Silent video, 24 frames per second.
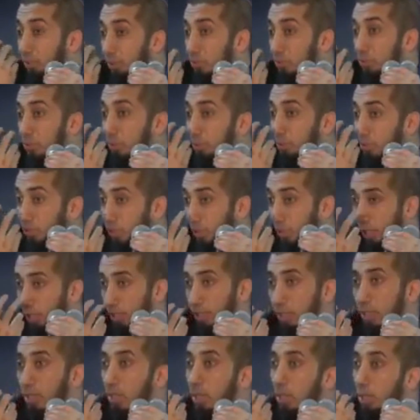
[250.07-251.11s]
supposed to be
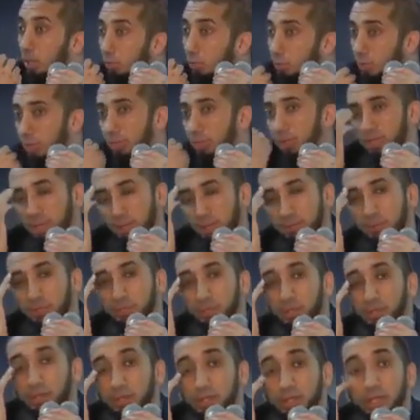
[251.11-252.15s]
shared, we become
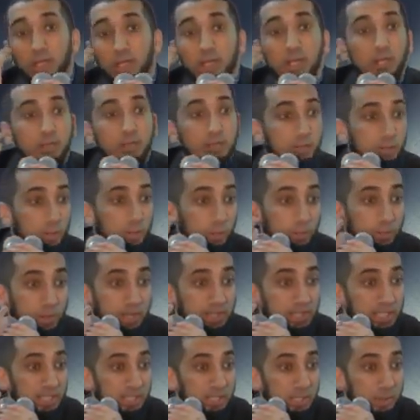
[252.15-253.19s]
strong. This
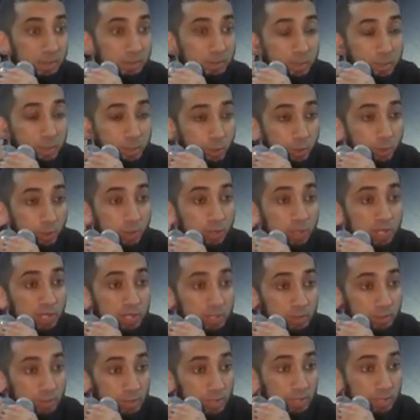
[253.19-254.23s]
ummah needs to restore
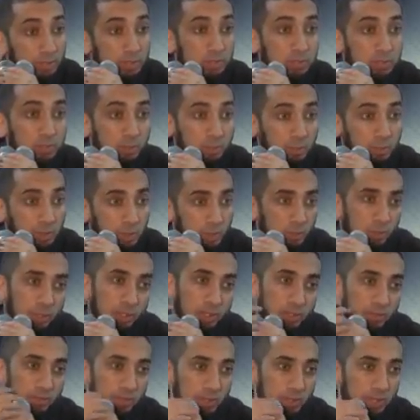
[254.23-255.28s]
its relationship with the
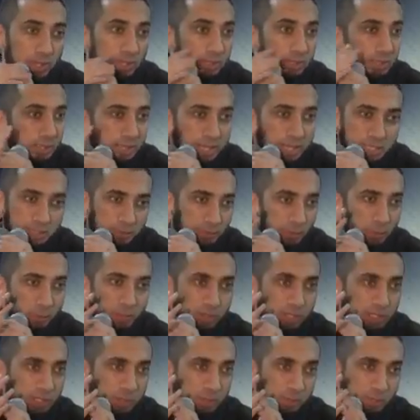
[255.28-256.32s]
word of Allah. The last few
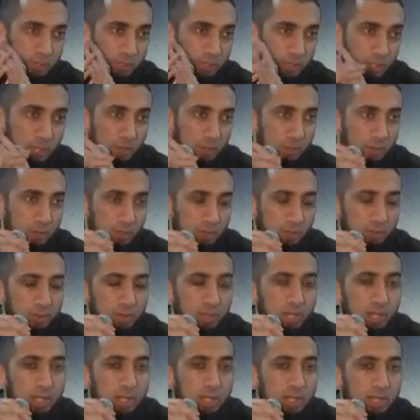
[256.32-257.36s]
things I want to share with you
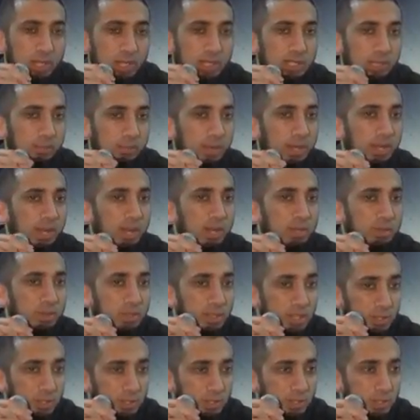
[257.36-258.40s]
is about our
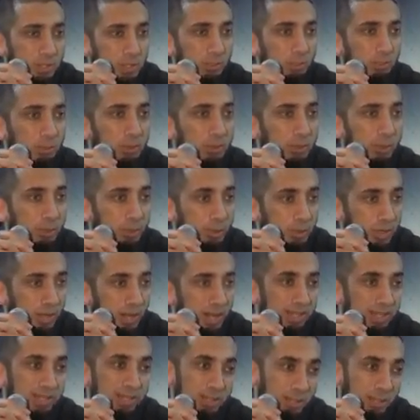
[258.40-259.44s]
relationship with the
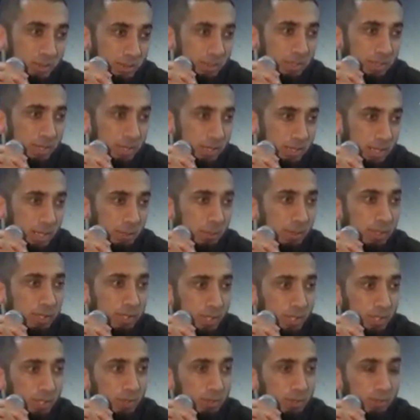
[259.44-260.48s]
Quran in Ramadan. I want
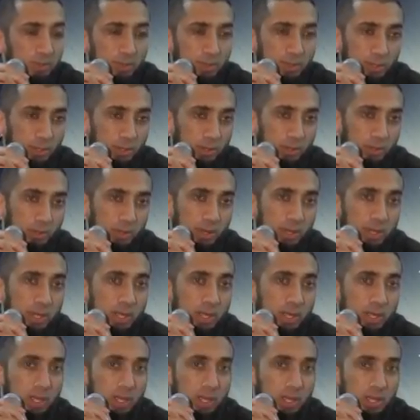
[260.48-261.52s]
to tell you, you know,
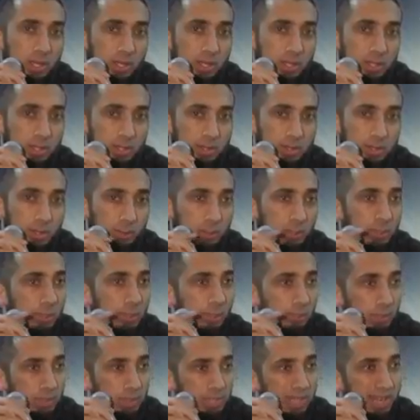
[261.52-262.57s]
that when
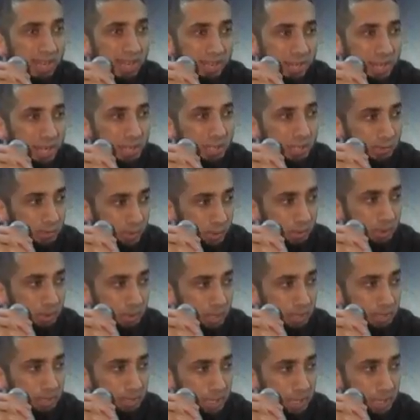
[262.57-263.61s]
the ayat of
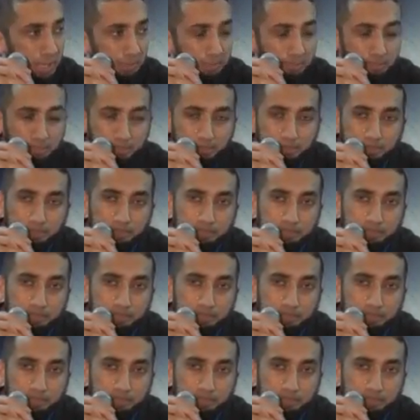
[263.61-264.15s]
Ramadan came,